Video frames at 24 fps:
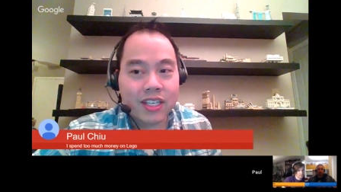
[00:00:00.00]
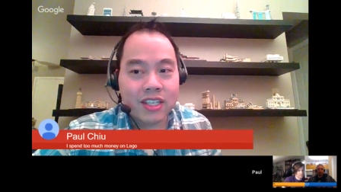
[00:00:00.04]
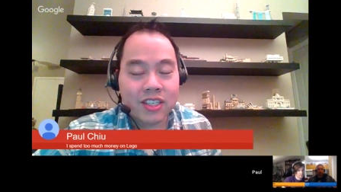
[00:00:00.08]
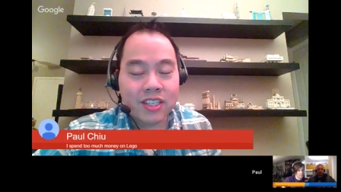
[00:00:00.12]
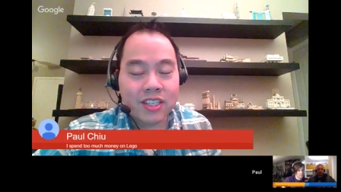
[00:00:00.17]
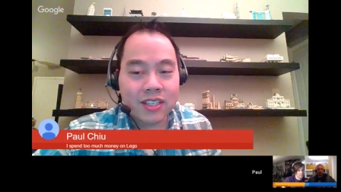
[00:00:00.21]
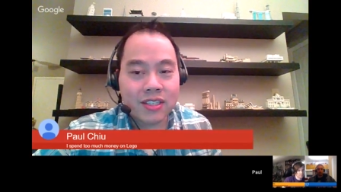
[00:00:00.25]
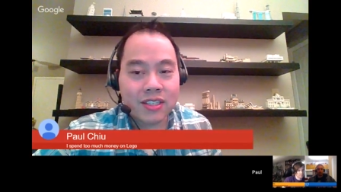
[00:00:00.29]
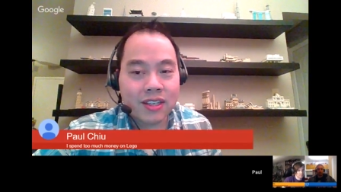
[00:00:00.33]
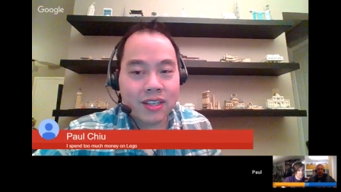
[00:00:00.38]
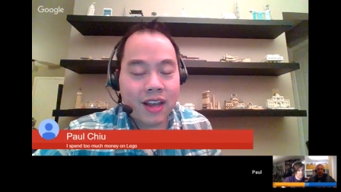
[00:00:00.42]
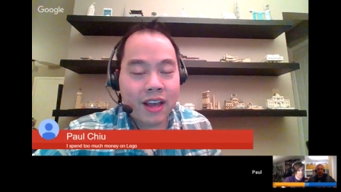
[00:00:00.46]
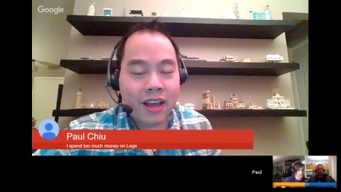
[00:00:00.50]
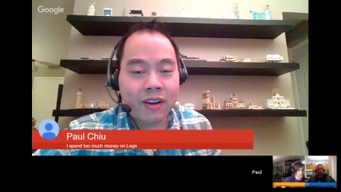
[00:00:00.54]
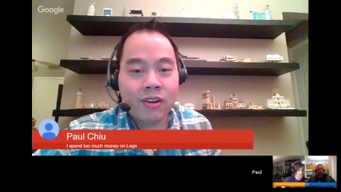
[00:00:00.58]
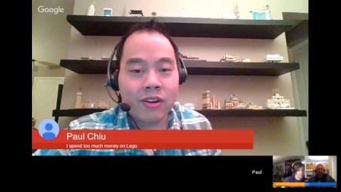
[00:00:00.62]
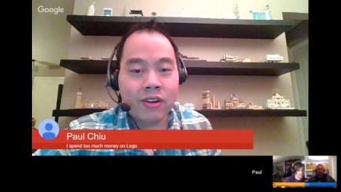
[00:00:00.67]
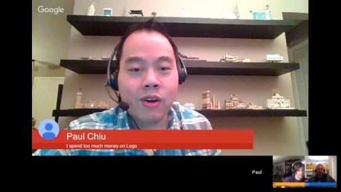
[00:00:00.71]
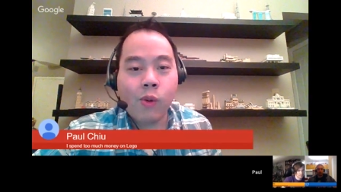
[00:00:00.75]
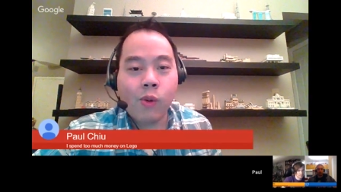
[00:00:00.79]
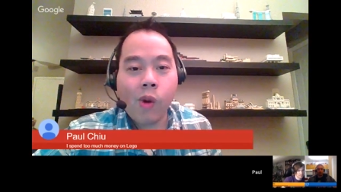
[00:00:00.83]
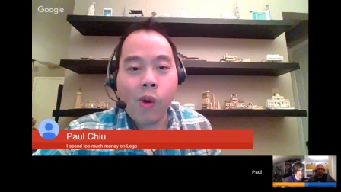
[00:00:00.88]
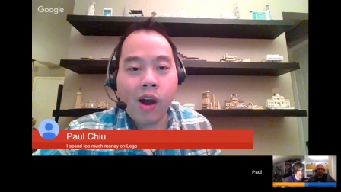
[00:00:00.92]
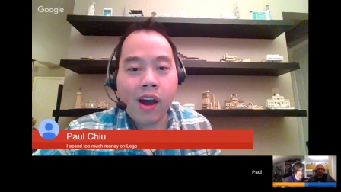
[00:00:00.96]
Just I don't
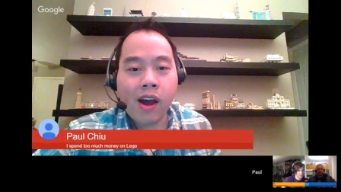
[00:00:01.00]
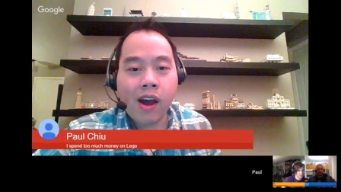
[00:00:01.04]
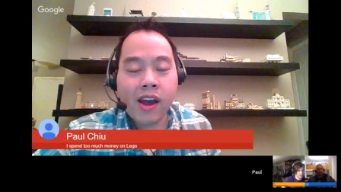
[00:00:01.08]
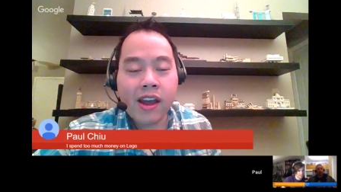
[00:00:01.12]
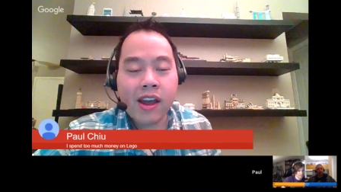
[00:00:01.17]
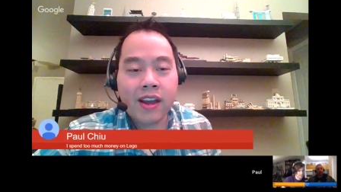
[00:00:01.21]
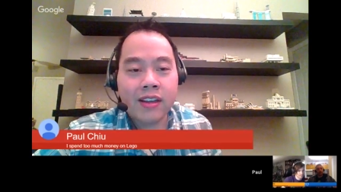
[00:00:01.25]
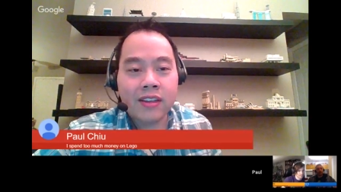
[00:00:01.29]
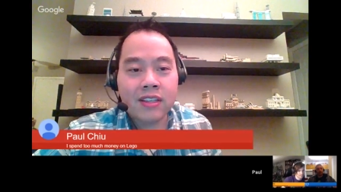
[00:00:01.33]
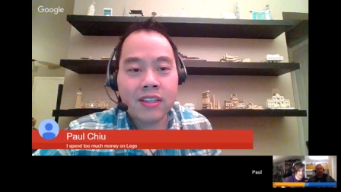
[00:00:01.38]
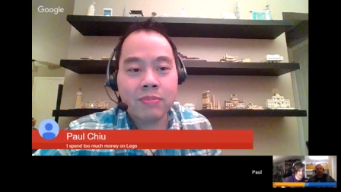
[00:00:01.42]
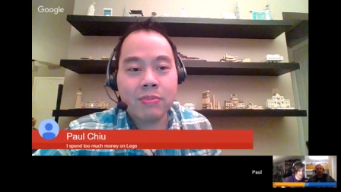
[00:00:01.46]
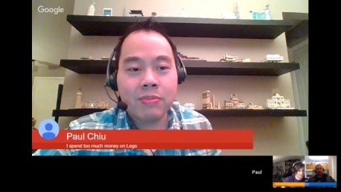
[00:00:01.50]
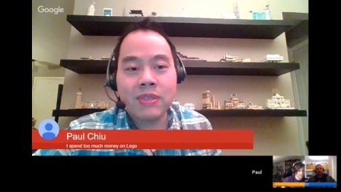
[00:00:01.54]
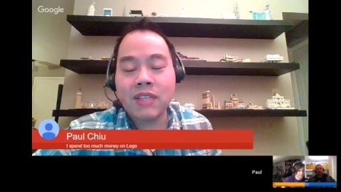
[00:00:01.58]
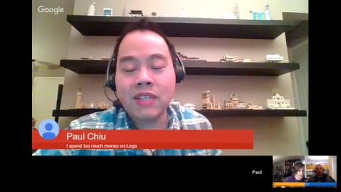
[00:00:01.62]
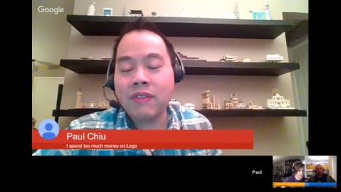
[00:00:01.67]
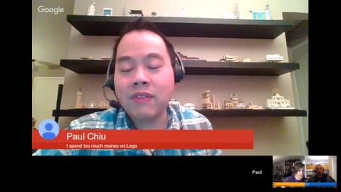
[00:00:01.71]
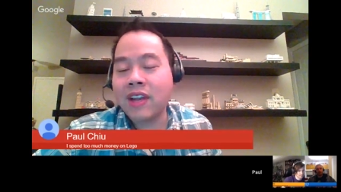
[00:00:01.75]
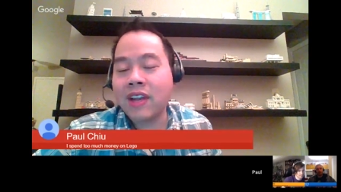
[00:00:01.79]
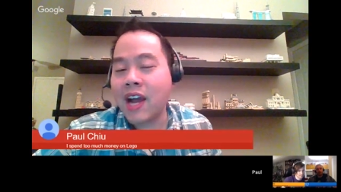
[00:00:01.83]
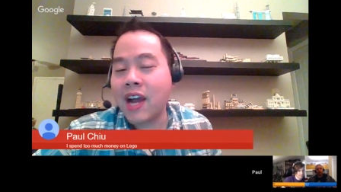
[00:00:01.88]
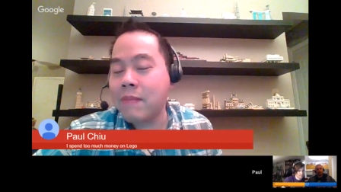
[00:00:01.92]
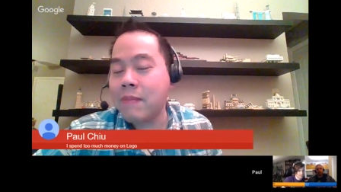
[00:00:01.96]
know why
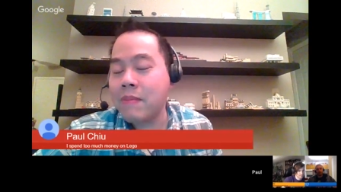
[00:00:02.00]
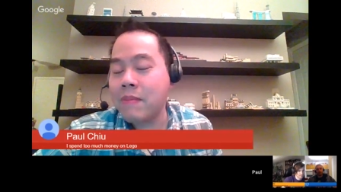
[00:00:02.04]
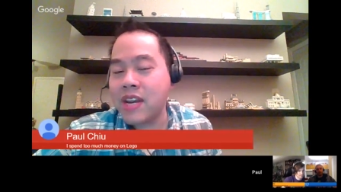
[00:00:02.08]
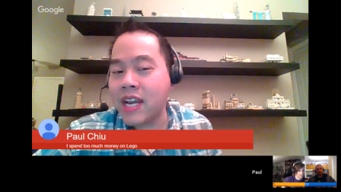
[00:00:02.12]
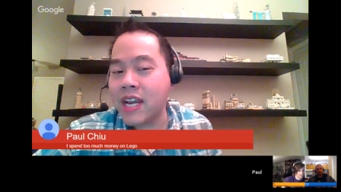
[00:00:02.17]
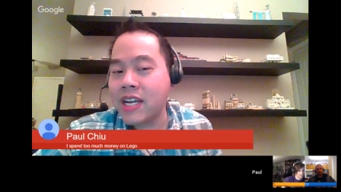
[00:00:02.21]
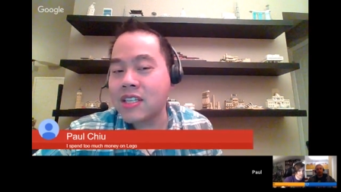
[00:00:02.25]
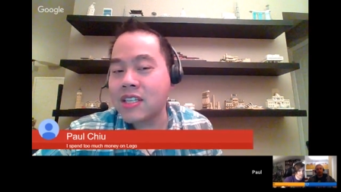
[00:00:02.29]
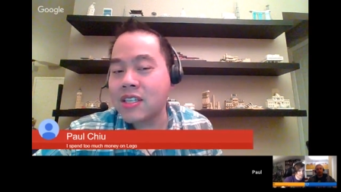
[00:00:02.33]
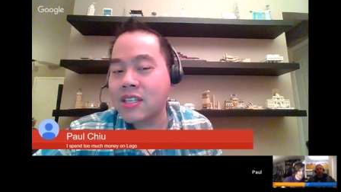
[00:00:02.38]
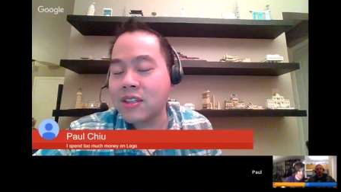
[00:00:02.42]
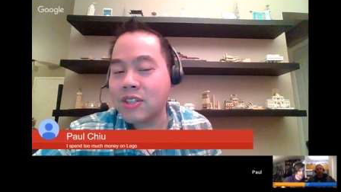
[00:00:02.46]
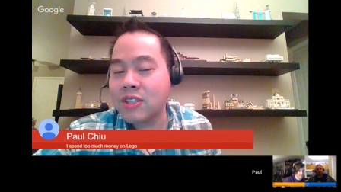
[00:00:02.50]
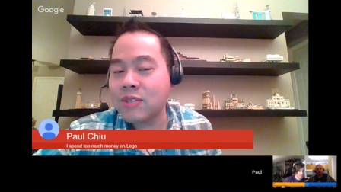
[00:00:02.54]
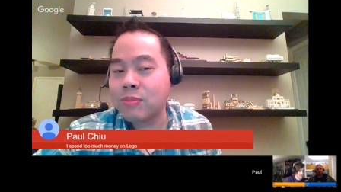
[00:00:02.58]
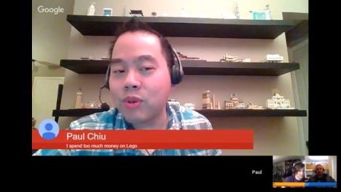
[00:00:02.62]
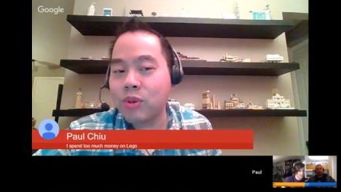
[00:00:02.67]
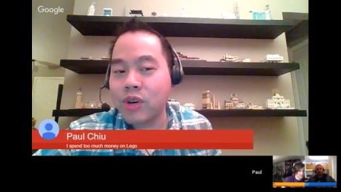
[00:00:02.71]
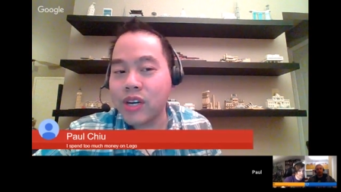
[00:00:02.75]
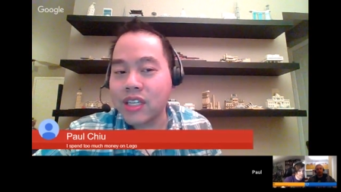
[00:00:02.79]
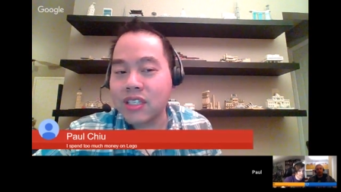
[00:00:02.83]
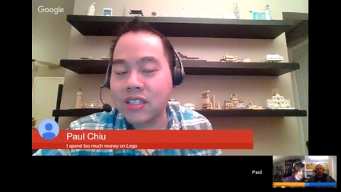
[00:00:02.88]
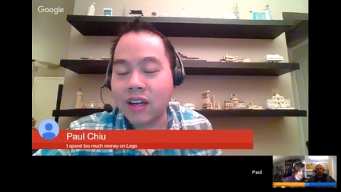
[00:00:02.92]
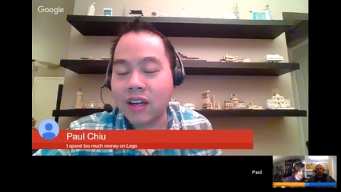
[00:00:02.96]
specific combination of those
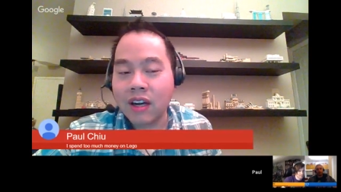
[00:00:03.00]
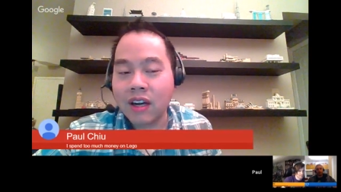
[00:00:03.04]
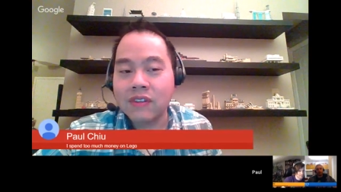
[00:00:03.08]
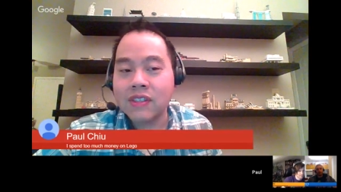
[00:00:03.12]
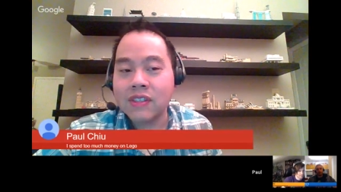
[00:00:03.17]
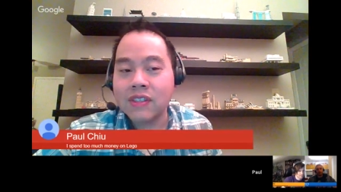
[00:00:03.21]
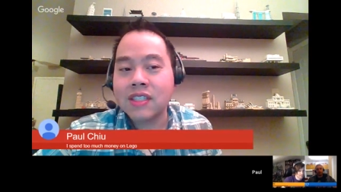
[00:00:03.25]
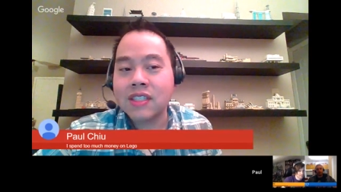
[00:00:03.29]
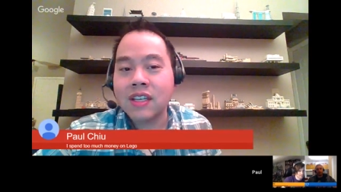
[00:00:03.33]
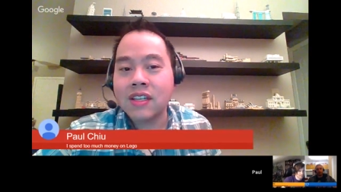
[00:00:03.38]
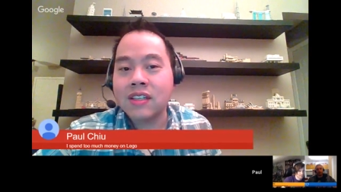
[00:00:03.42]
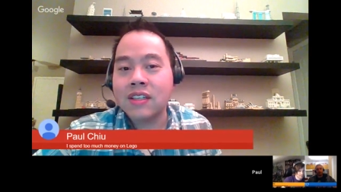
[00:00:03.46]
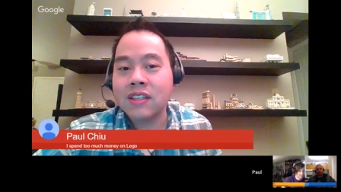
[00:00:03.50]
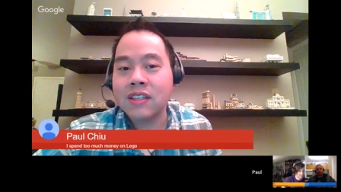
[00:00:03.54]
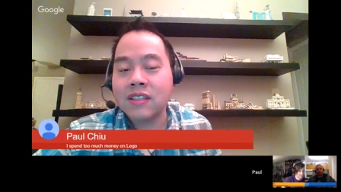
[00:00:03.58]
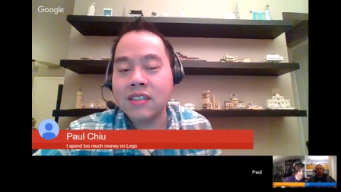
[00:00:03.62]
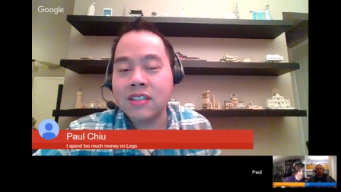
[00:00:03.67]
bricks all of a sudden